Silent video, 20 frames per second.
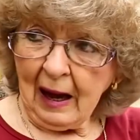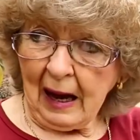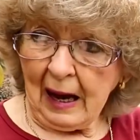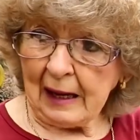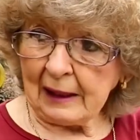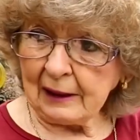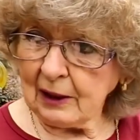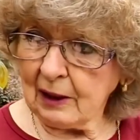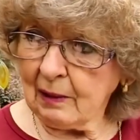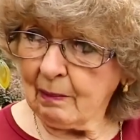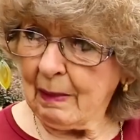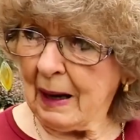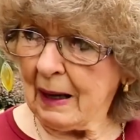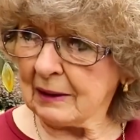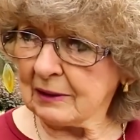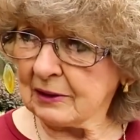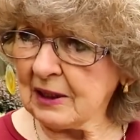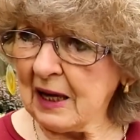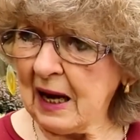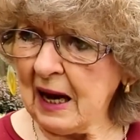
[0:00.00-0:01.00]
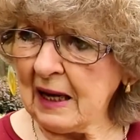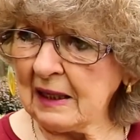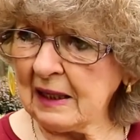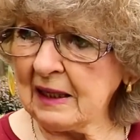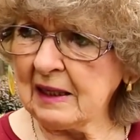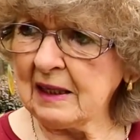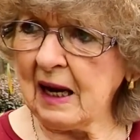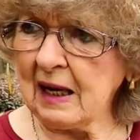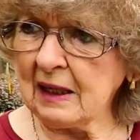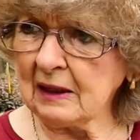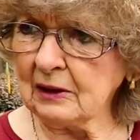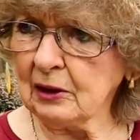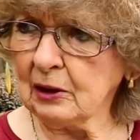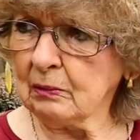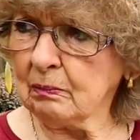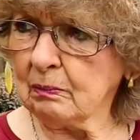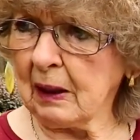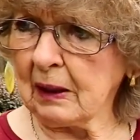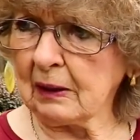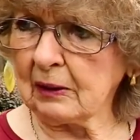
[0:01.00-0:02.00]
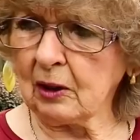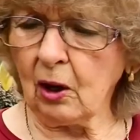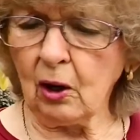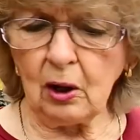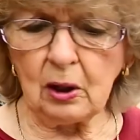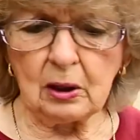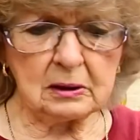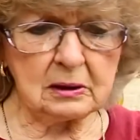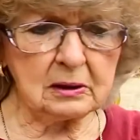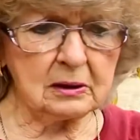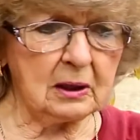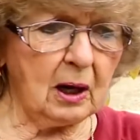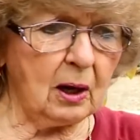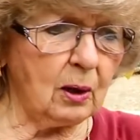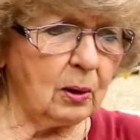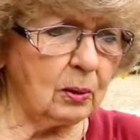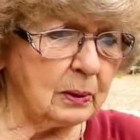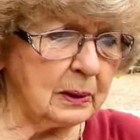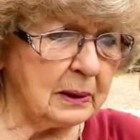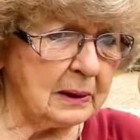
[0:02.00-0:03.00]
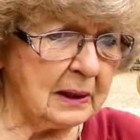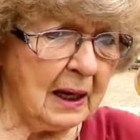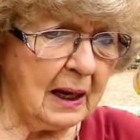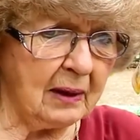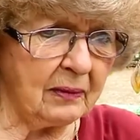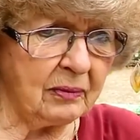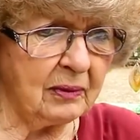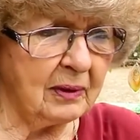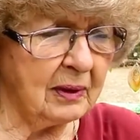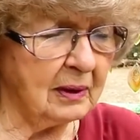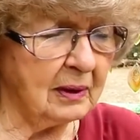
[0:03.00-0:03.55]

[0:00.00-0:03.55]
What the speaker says: I come outside and I look, my car's gone, and I